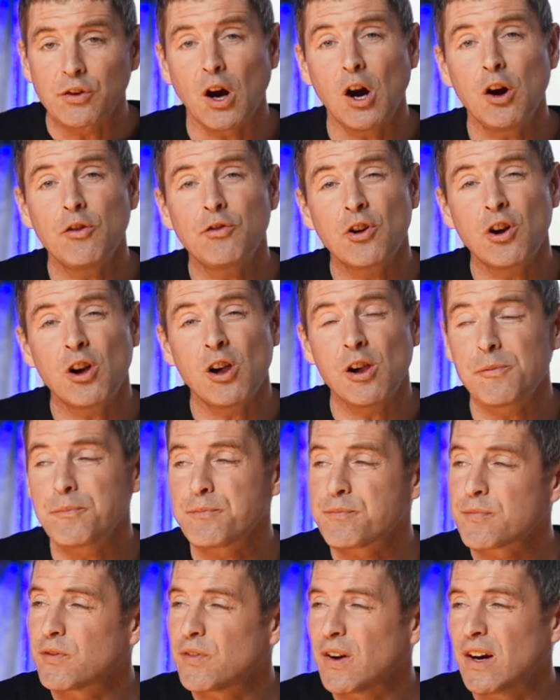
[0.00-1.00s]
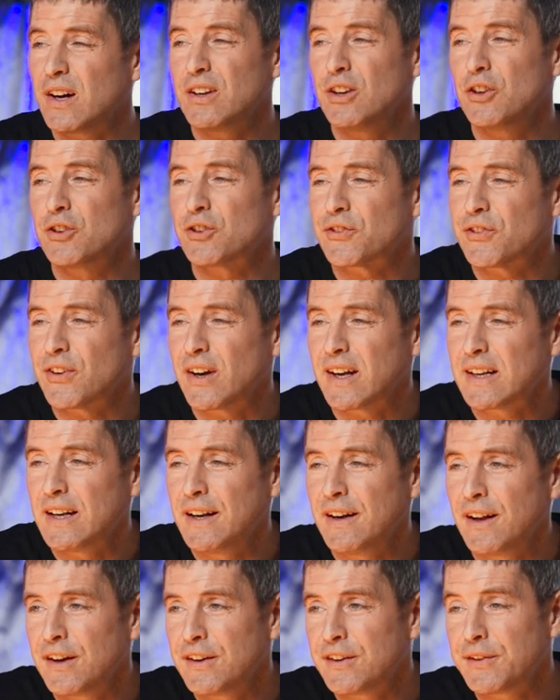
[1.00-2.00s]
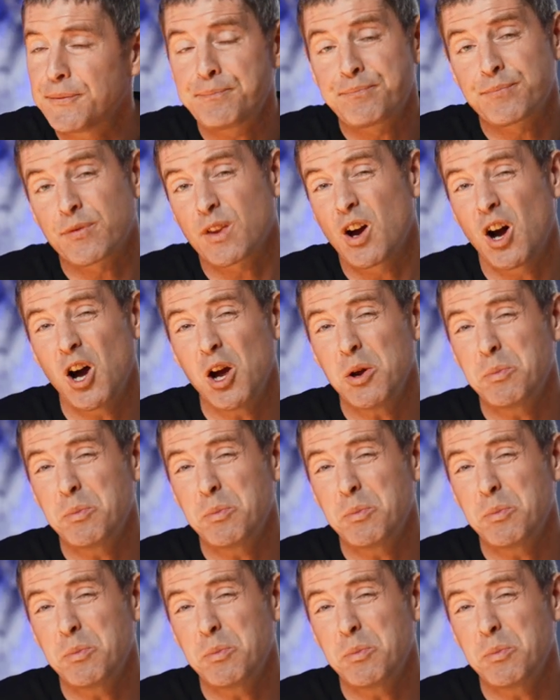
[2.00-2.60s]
overall, very user-friendly light, high